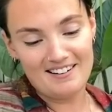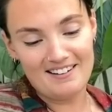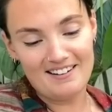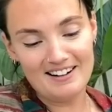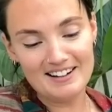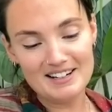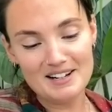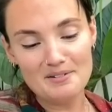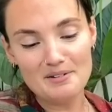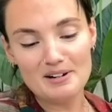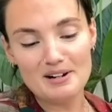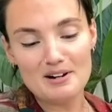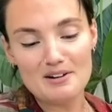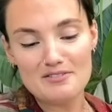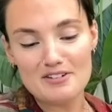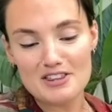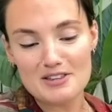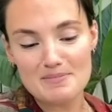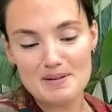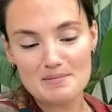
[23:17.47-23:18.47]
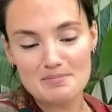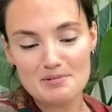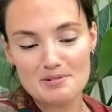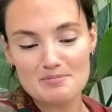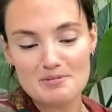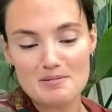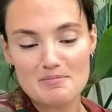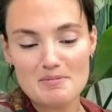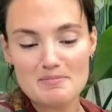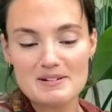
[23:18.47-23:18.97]
I know a lot of other people would
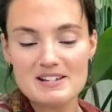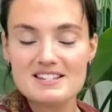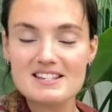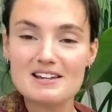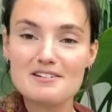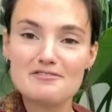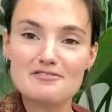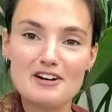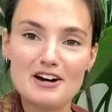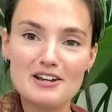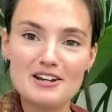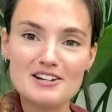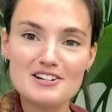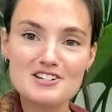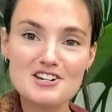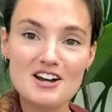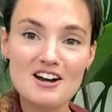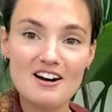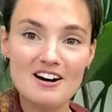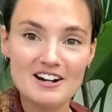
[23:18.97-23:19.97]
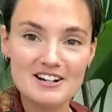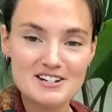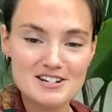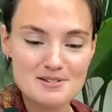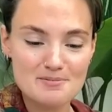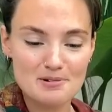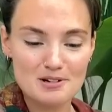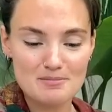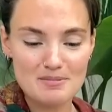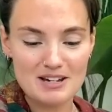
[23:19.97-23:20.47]
probably say furniture. I
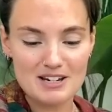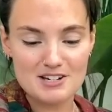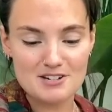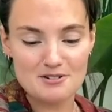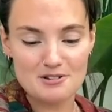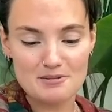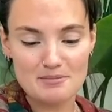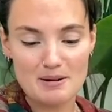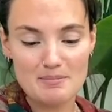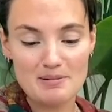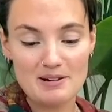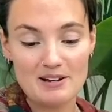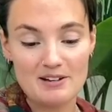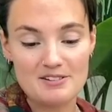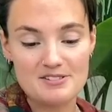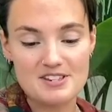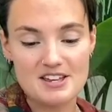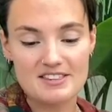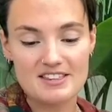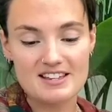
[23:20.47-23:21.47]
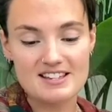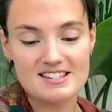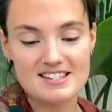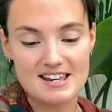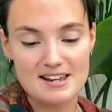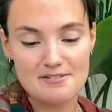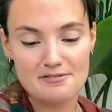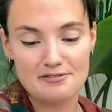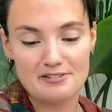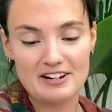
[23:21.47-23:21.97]
just want to make sure that my plants are there
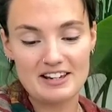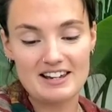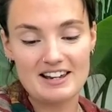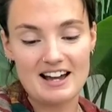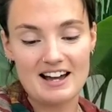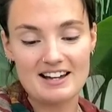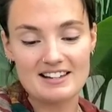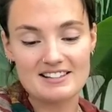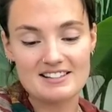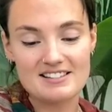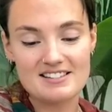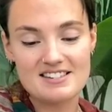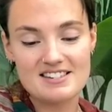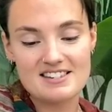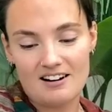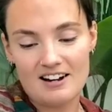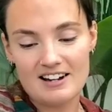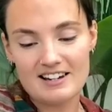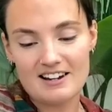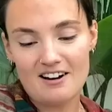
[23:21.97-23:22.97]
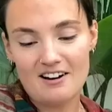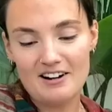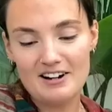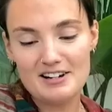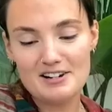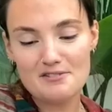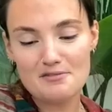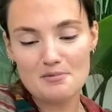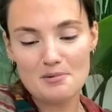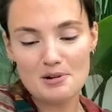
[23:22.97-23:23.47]
safely, and I
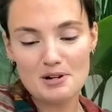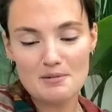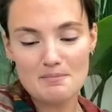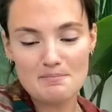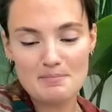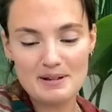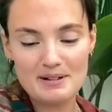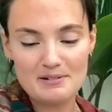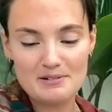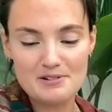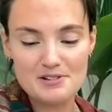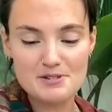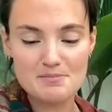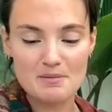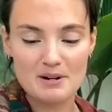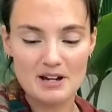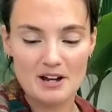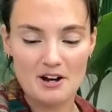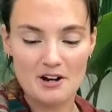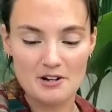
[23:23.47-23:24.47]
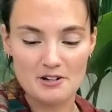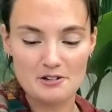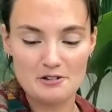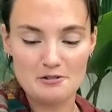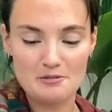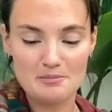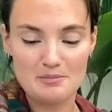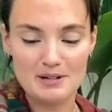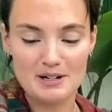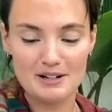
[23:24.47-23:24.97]
kind of want to build my
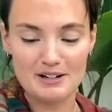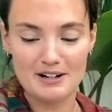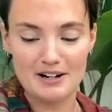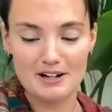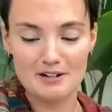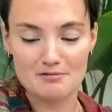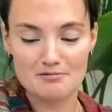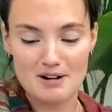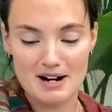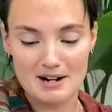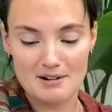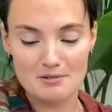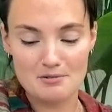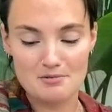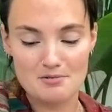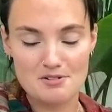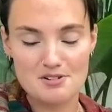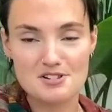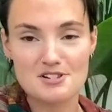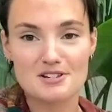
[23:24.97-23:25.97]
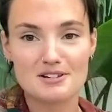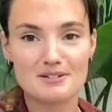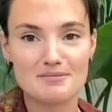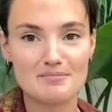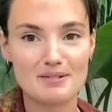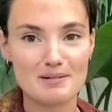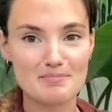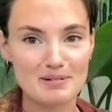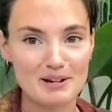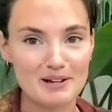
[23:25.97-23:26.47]
home around
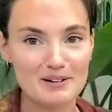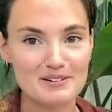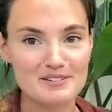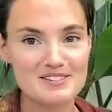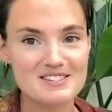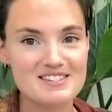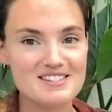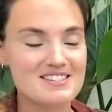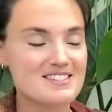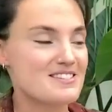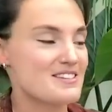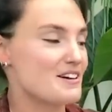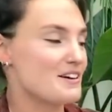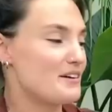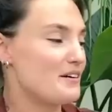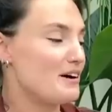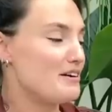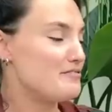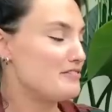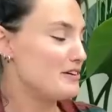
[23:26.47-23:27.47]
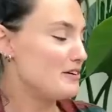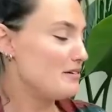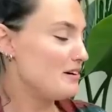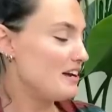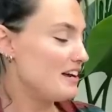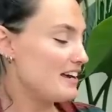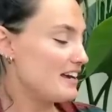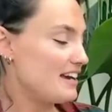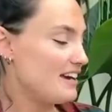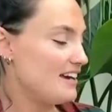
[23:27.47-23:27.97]
my plants. So I feel
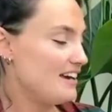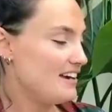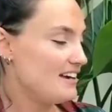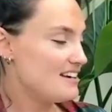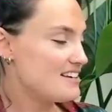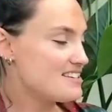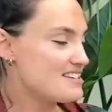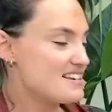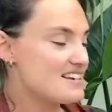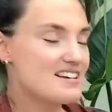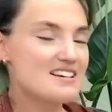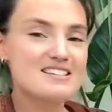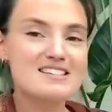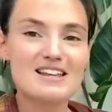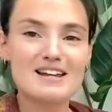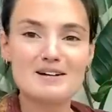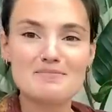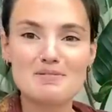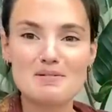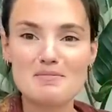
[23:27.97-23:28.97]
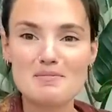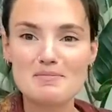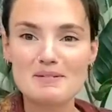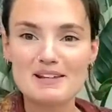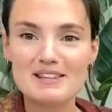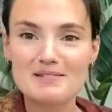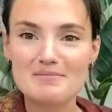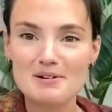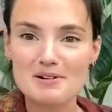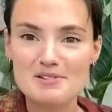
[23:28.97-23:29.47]
like, seeing as they are
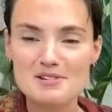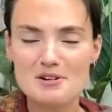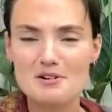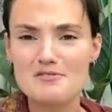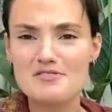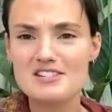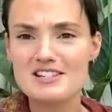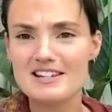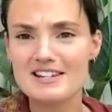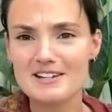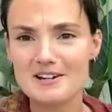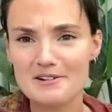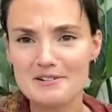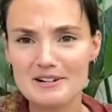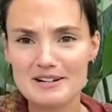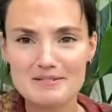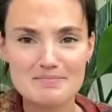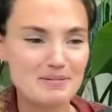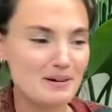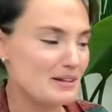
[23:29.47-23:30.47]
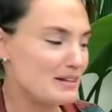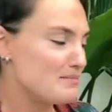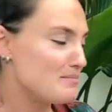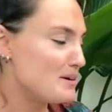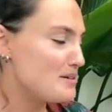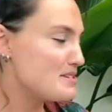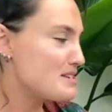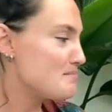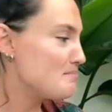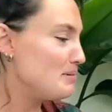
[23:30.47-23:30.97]
probably the most, obviously Yoli, but the
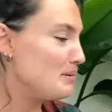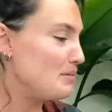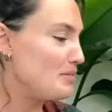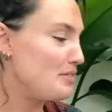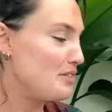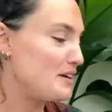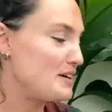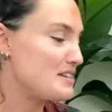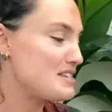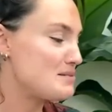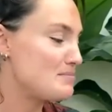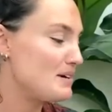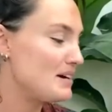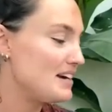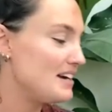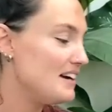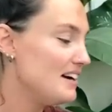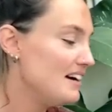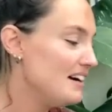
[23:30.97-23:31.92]
most important thing to me